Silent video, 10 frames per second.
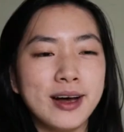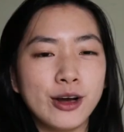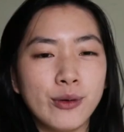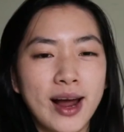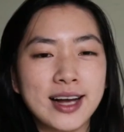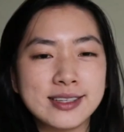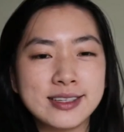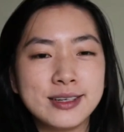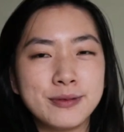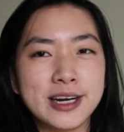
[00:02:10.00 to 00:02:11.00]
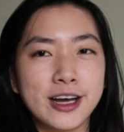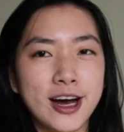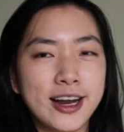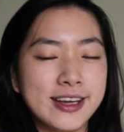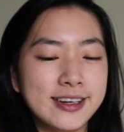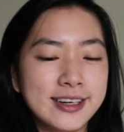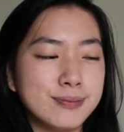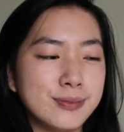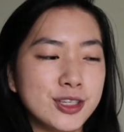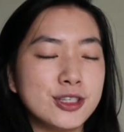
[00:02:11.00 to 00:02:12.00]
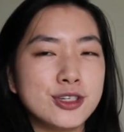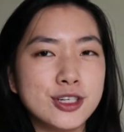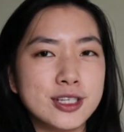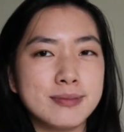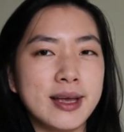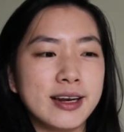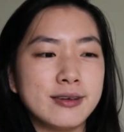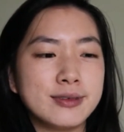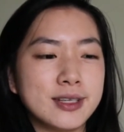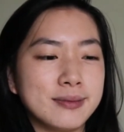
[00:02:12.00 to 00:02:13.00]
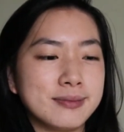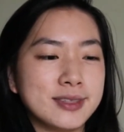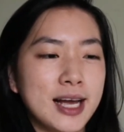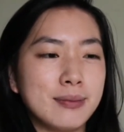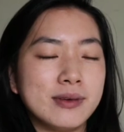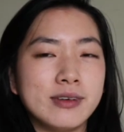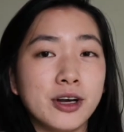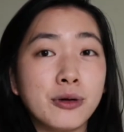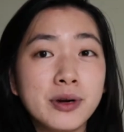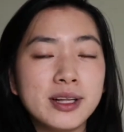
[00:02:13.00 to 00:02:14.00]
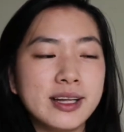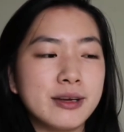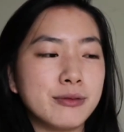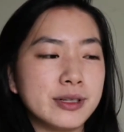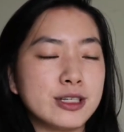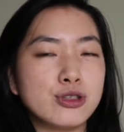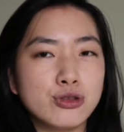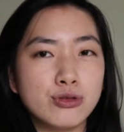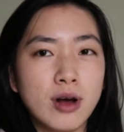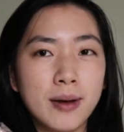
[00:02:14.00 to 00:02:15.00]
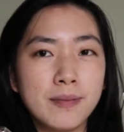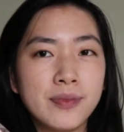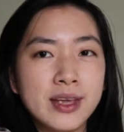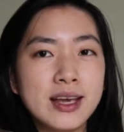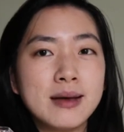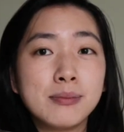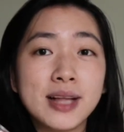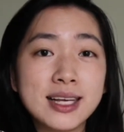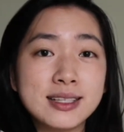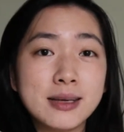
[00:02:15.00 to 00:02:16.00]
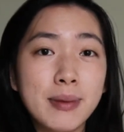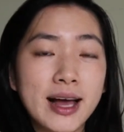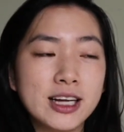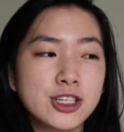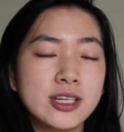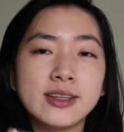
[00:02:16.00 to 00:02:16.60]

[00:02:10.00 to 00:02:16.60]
uncracked when I got it. These are just made of some type of acrylic, really strong plastic packaging.